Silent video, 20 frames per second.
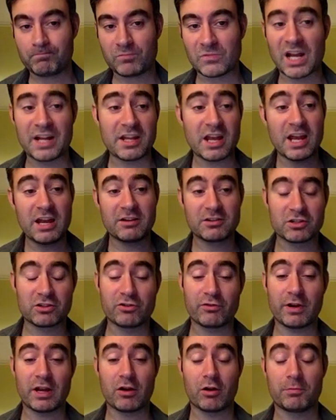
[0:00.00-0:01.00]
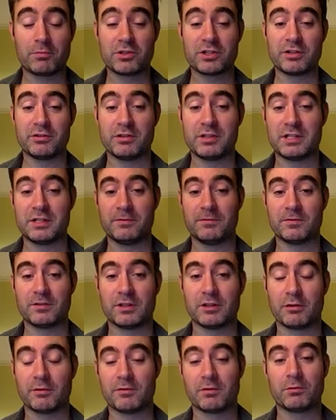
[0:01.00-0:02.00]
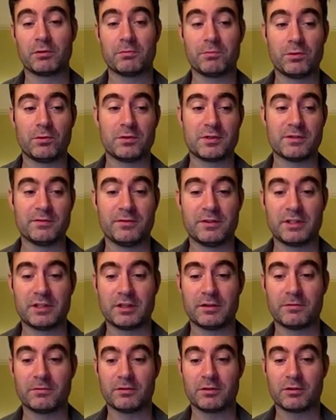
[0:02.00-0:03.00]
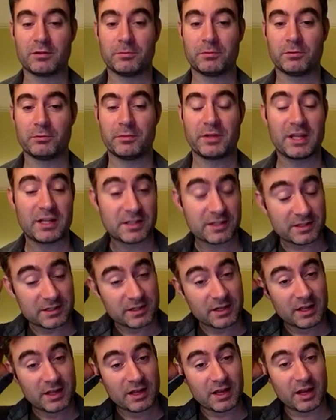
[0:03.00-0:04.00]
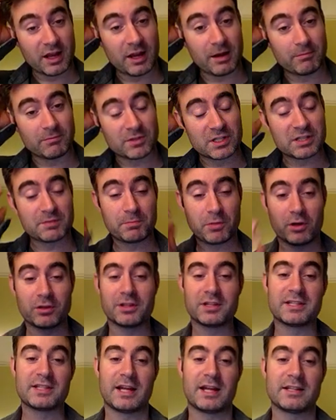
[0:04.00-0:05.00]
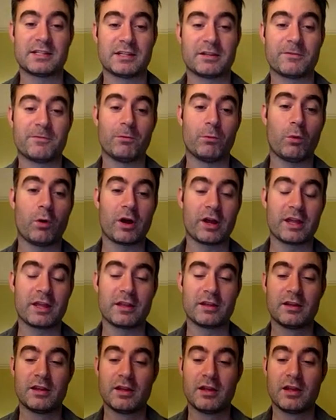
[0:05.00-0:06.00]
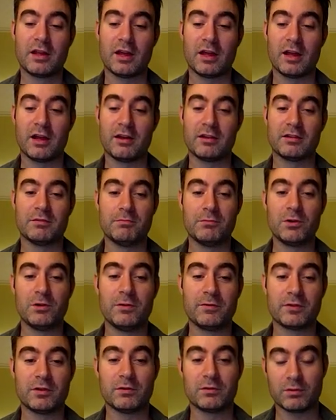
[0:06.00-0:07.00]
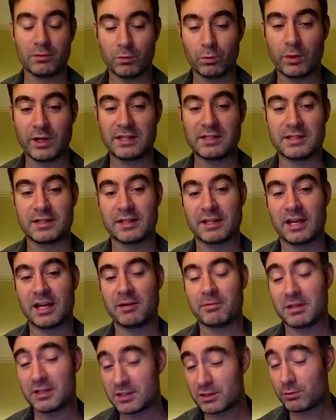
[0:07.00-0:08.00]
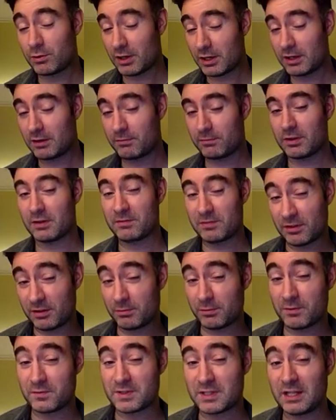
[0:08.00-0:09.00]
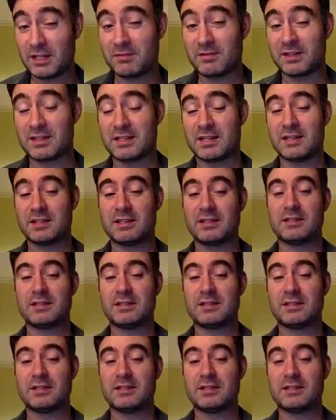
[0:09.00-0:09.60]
And here's a great opportunity for you, if you want to pause the video for a couple of minutes, spot the tactic for white, the move that wins the game. And it's quite a few moves deep, this is.